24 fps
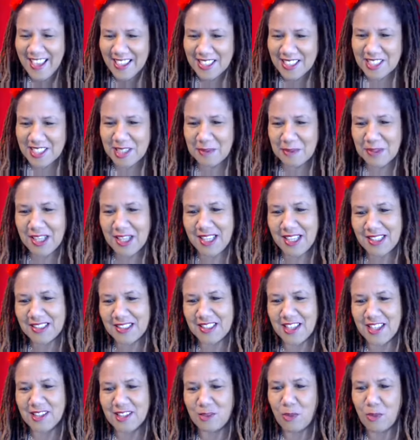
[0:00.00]
Jim Key
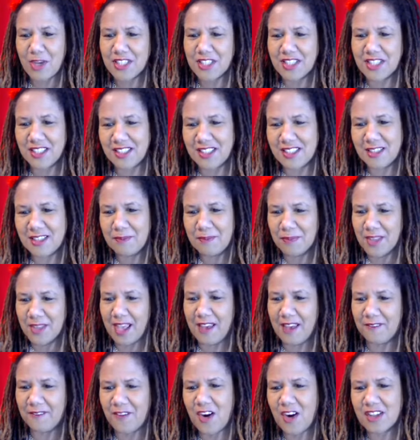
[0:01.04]
says, widgets,
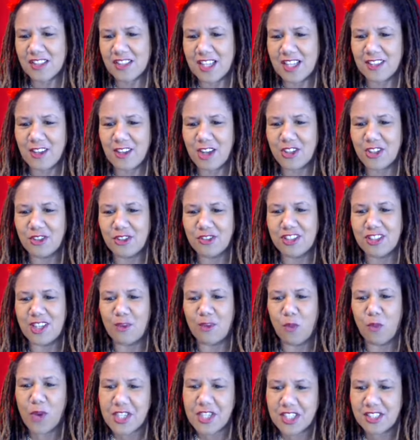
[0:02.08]
at first I thought you said
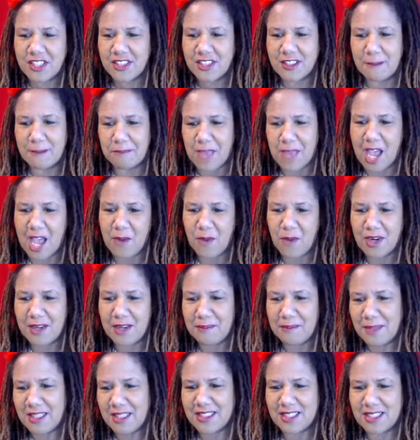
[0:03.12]
witches. I want to
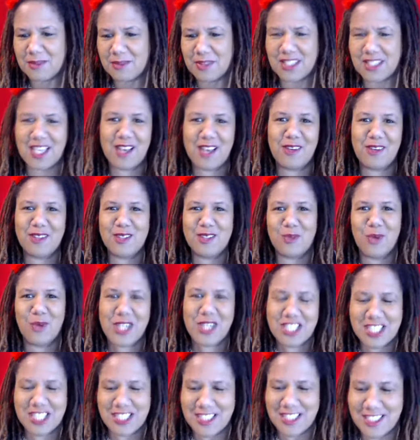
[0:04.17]
meet some sales
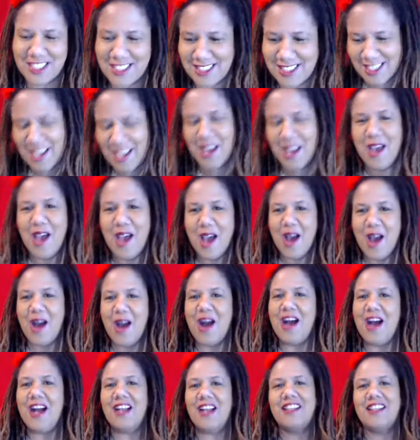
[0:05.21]
witches.
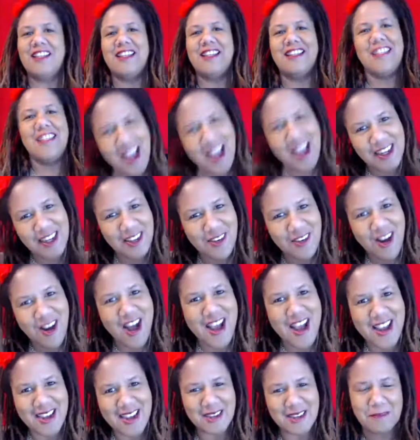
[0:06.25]
Not
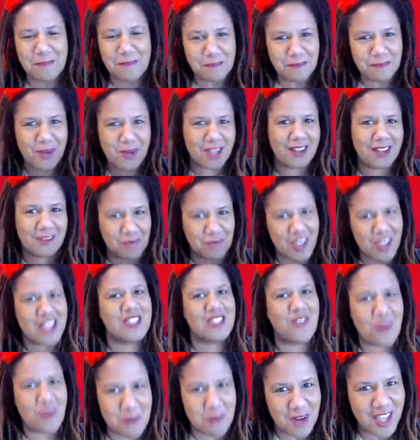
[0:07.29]
quite. But
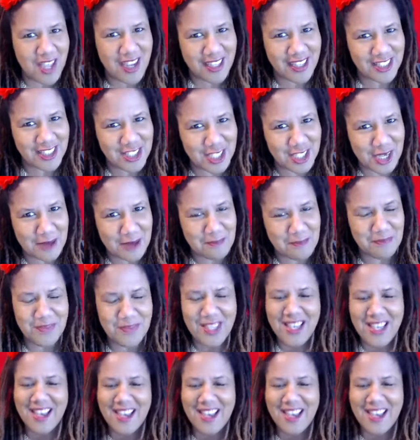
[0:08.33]
thanks for playing, Jim.